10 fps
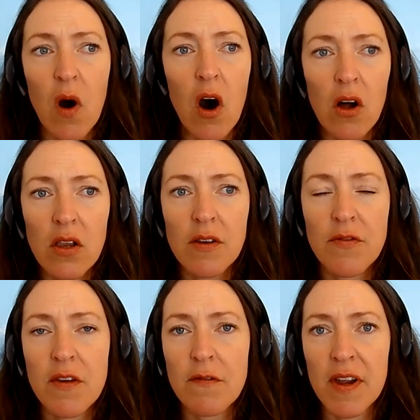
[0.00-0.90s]
all of
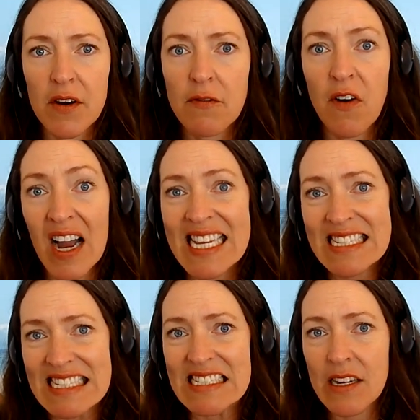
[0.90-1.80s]
the very fine
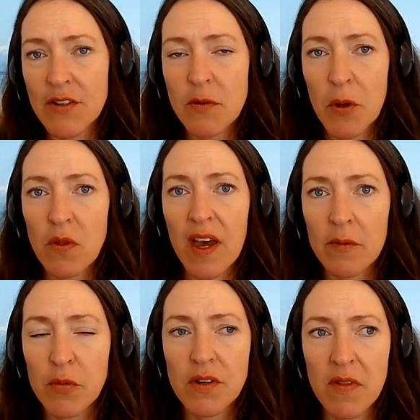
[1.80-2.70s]
details about
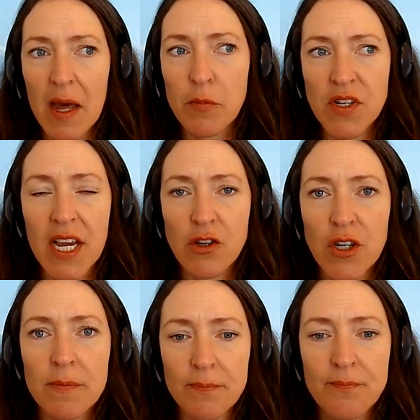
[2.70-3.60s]
that
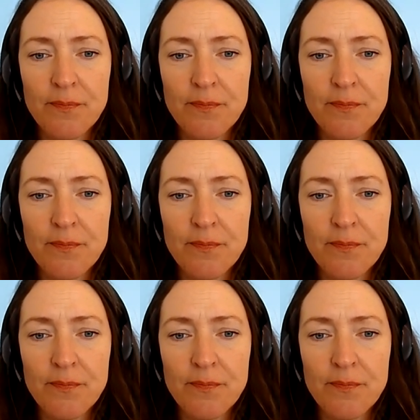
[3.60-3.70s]
protection.